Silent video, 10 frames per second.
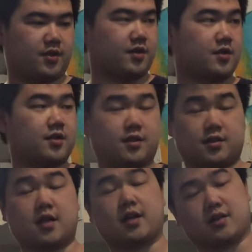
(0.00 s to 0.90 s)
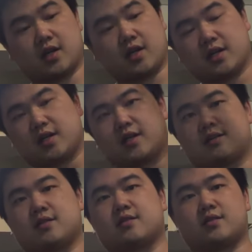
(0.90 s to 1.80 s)
you can see the size.
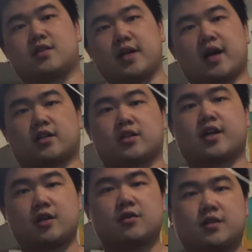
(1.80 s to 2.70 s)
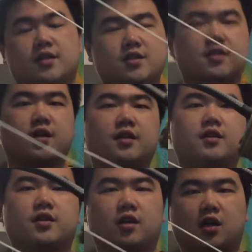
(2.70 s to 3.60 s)
It's it, yeah to carry this
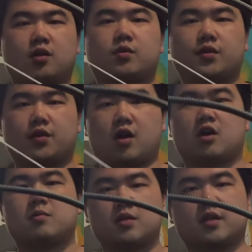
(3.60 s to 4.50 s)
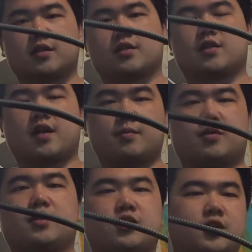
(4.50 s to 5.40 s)
thing along with your armor and your
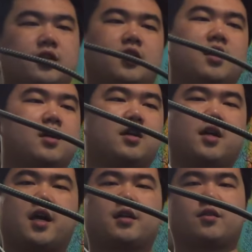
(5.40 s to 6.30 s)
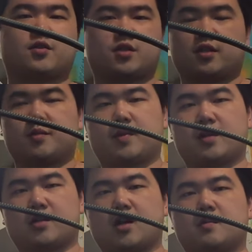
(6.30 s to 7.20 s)
ammunition, and your
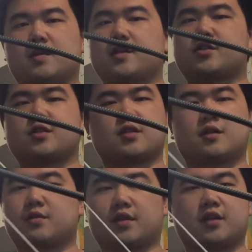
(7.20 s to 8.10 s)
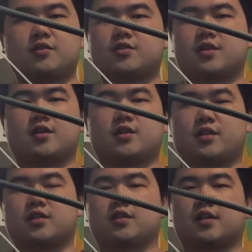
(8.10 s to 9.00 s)
sleeping accommodations and everything else
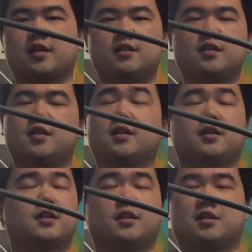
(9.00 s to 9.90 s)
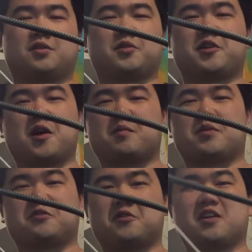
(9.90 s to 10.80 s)
together. It would
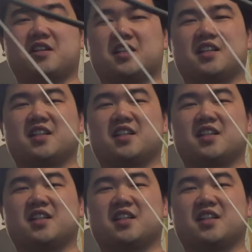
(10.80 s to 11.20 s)
not be fun.